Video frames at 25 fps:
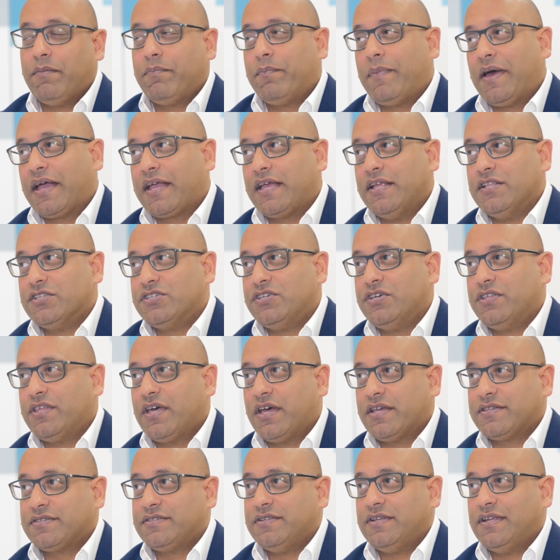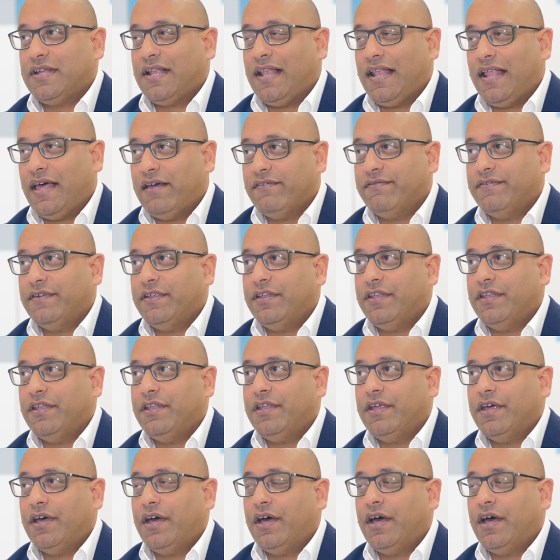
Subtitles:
back in 2011.